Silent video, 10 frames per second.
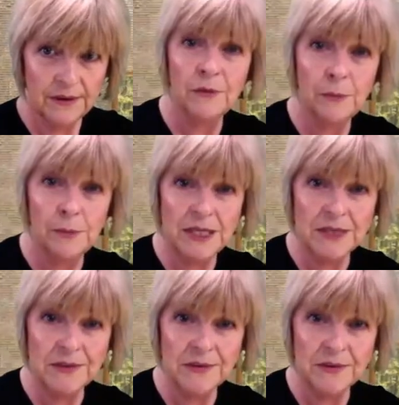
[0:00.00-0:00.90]
We've got
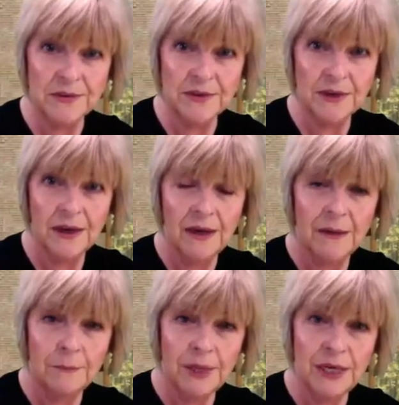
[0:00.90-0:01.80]
Pentacles.
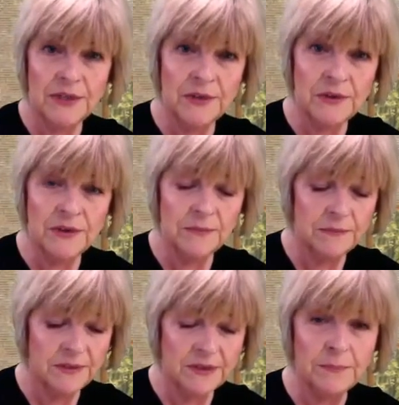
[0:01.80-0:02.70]
Pentacles
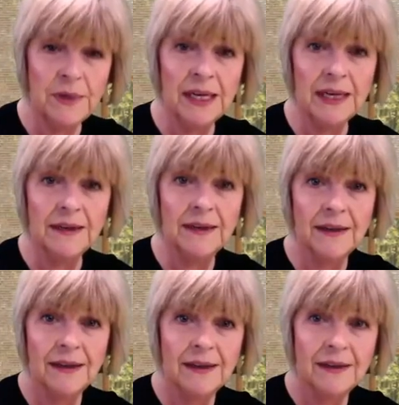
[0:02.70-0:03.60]
mean
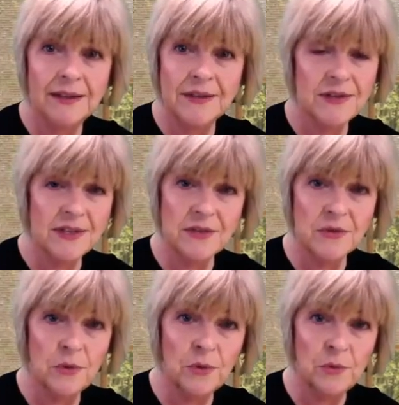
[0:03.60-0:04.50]
this
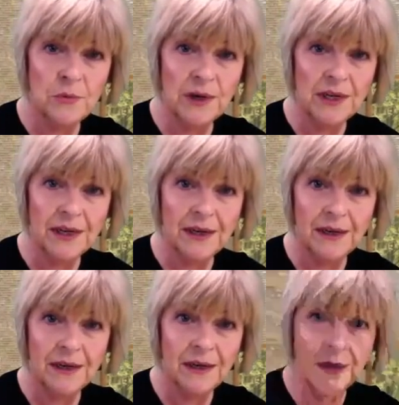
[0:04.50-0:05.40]
is already
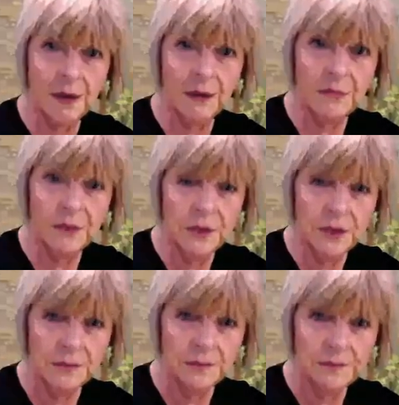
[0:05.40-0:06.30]
in
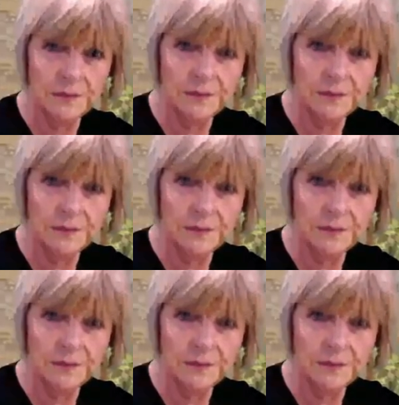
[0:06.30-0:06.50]
motion.